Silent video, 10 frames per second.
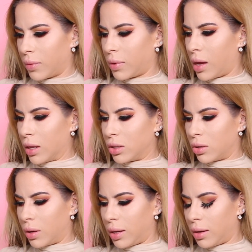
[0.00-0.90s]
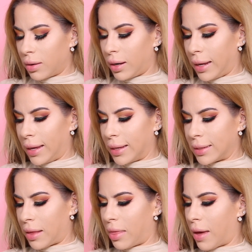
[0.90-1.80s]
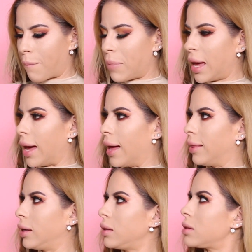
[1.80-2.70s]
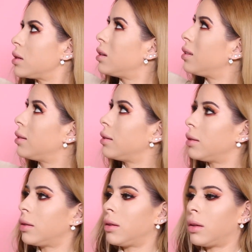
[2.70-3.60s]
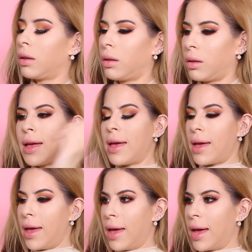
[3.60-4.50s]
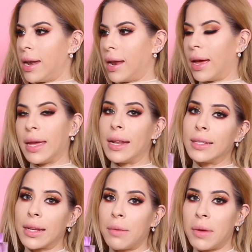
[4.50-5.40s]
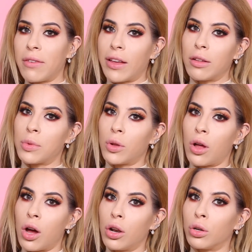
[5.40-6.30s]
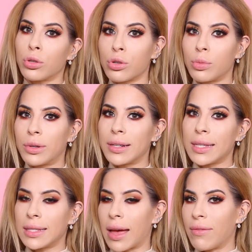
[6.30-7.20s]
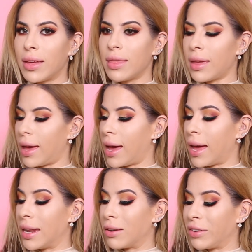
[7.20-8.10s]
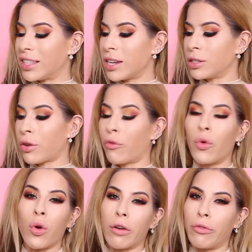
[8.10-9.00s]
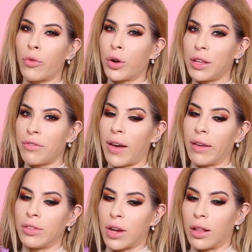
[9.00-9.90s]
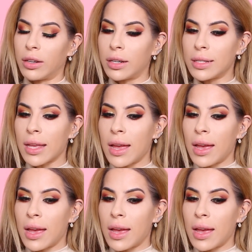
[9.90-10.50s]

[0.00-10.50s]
Okay, so here is the palette. And it is going to be available on October 7th, and it retails for $45.